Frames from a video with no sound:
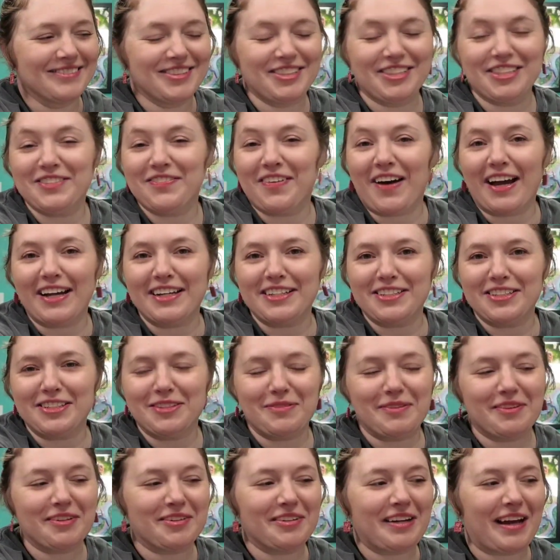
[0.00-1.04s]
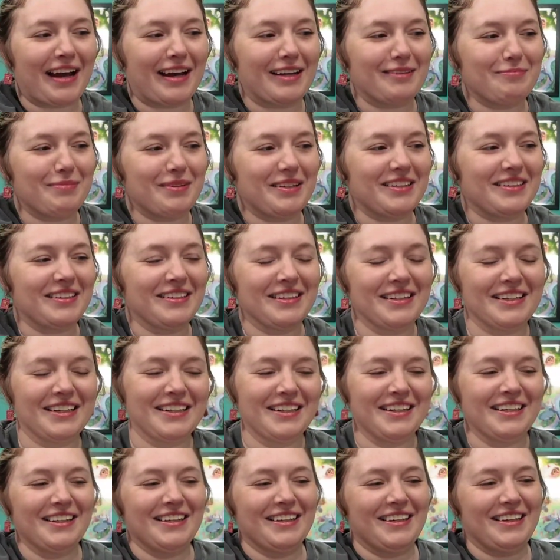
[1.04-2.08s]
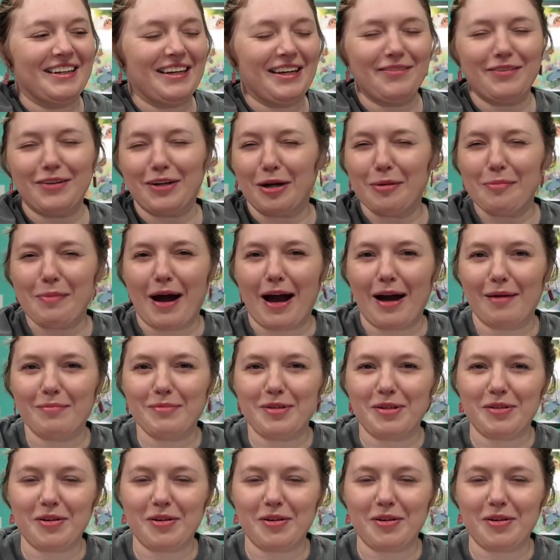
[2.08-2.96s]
She's fine. She's with her dad. But if you're a mom,